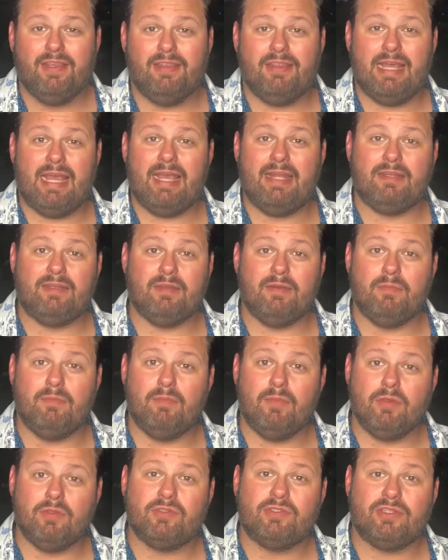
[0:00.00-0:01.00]
that
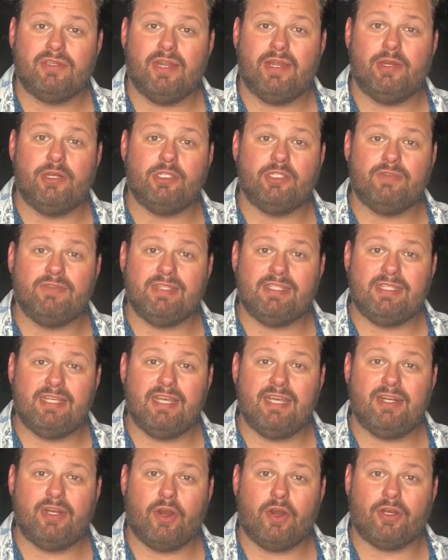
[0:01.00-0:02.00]
most letters of
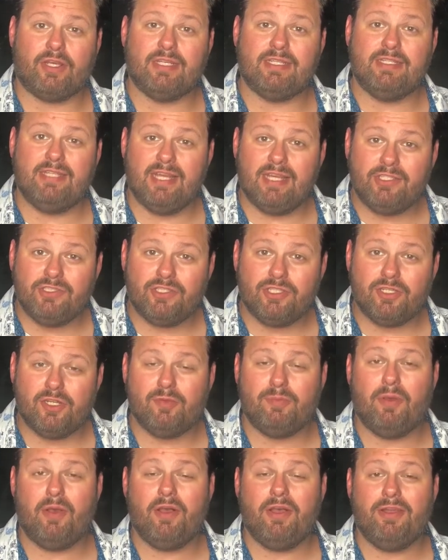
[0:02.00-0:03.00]
intent are contingent
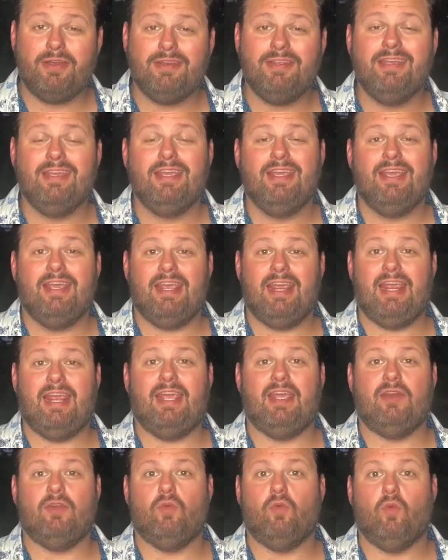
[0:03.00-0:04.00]
upon,
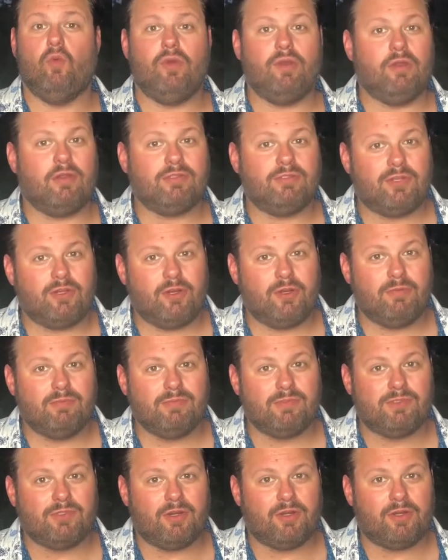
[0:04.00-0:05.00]
and what all
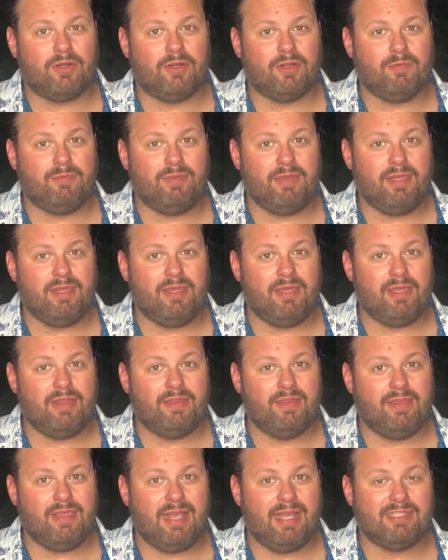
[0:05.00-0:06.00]
terms are going to be
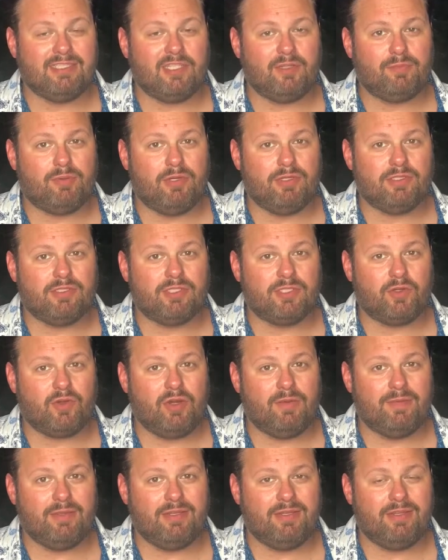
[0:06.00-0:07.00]
in the asset purchase
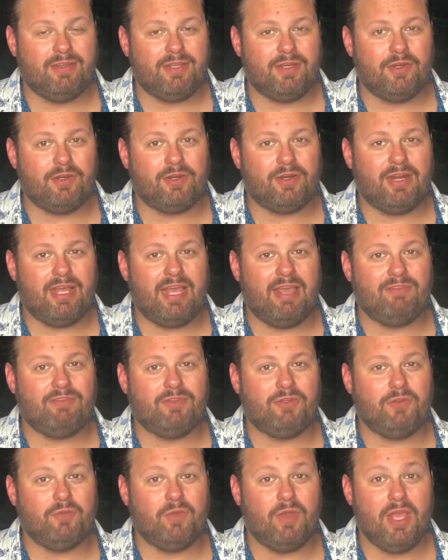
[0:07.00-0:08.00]
agreement that you're going to have
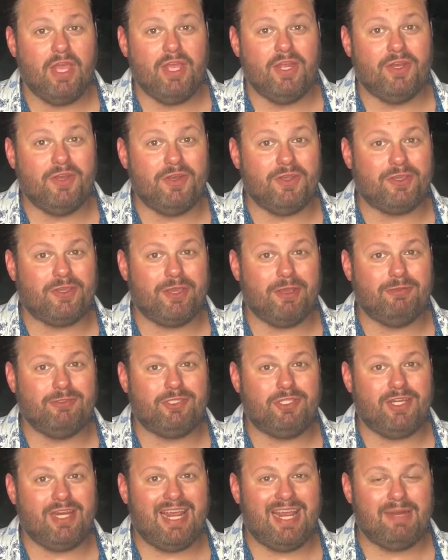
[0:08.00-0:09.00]
to
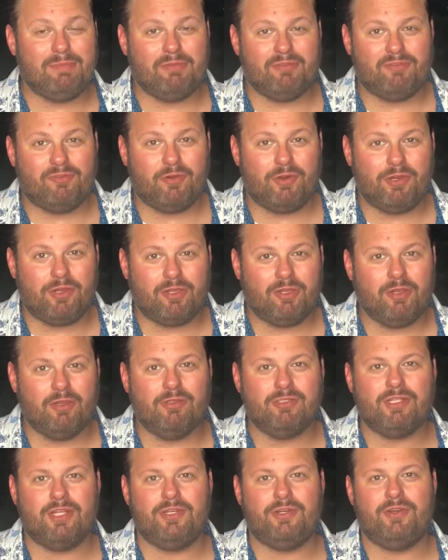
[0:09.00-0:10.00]
negotiate before you
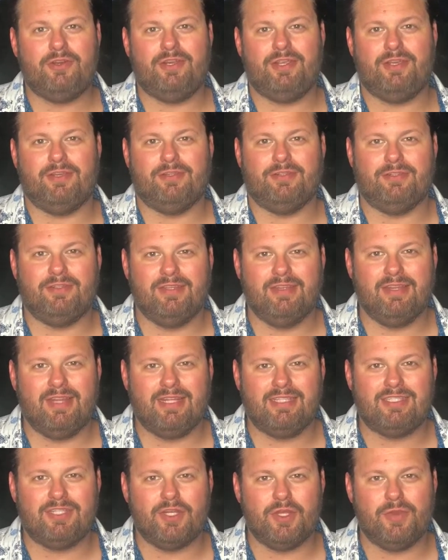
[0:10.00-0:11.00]
close on your deal.
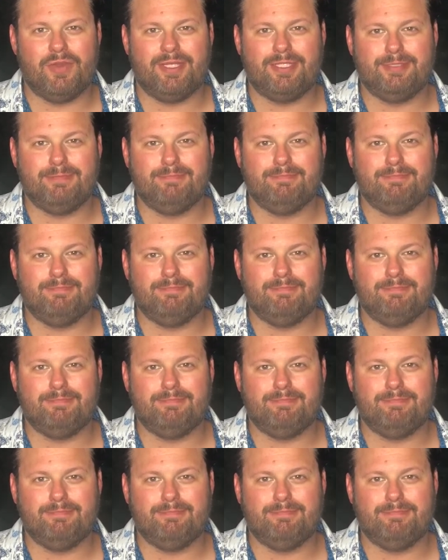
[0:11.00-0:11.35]
Let's do it.